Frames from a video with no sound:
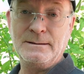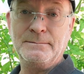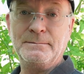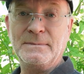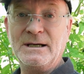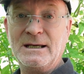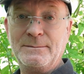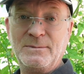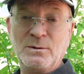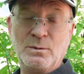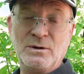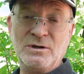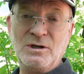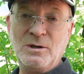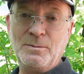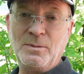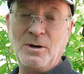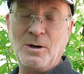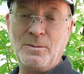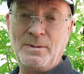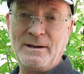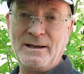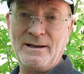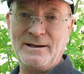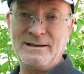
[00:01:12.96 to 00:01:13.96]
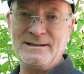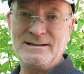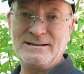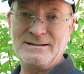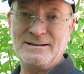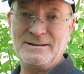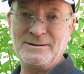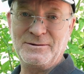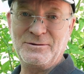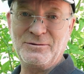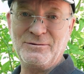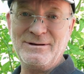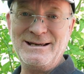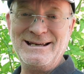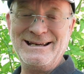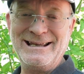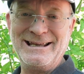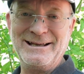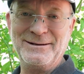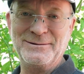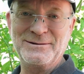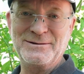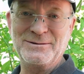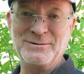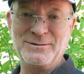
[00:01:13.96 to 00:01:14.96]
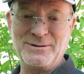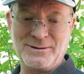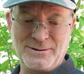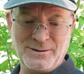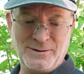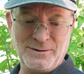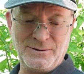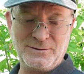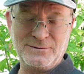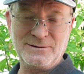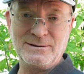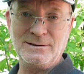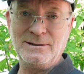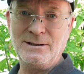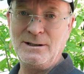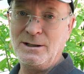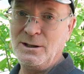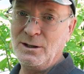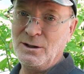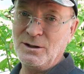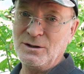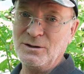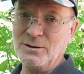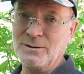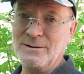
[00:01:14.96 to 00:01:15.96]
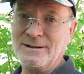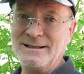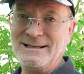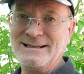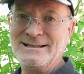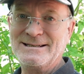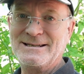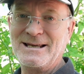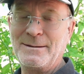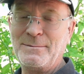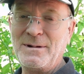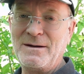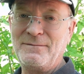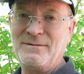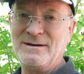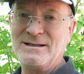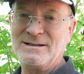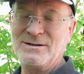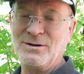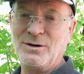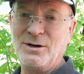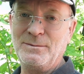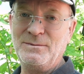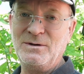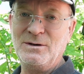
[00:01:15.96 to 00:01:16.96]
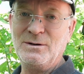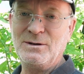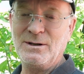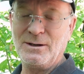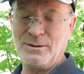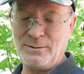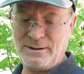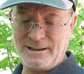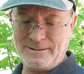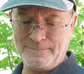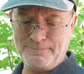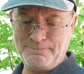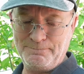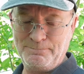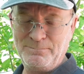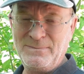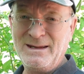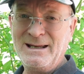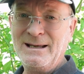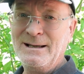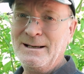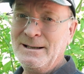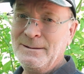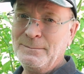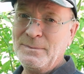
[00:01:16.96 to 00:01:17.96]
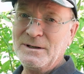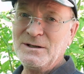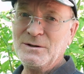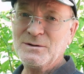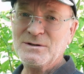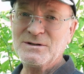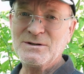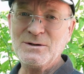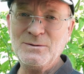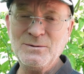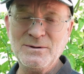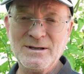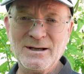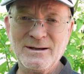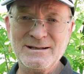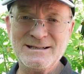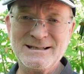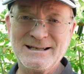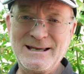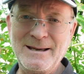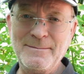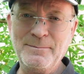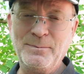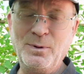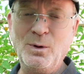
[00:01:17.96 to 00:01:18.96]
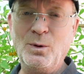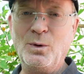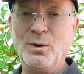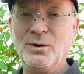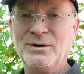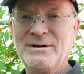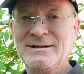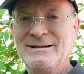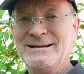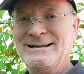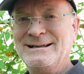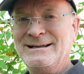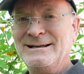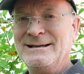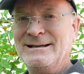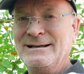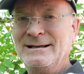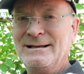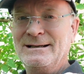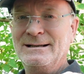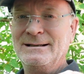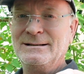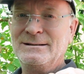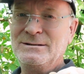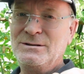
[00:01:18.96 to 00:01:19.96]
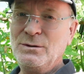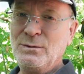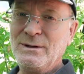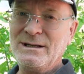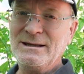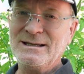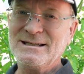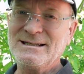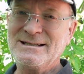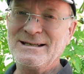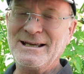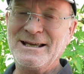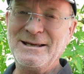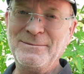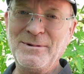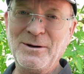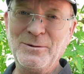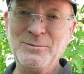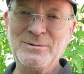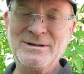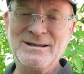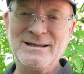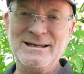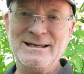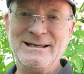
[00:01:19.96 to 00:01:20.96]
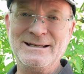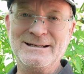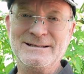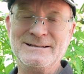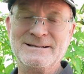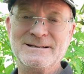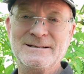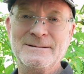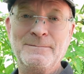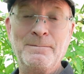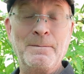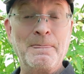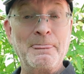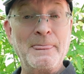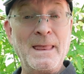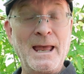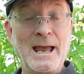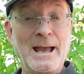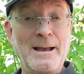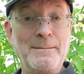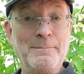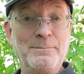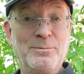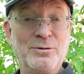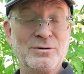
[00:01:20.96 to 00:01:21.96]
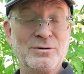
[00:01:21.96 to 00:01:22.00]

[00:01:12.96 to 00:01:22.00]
maybe when you pop out into the greenhouse or the garden, you'll eat some every time you go in. But you're soon going to get bored doing the same old things, and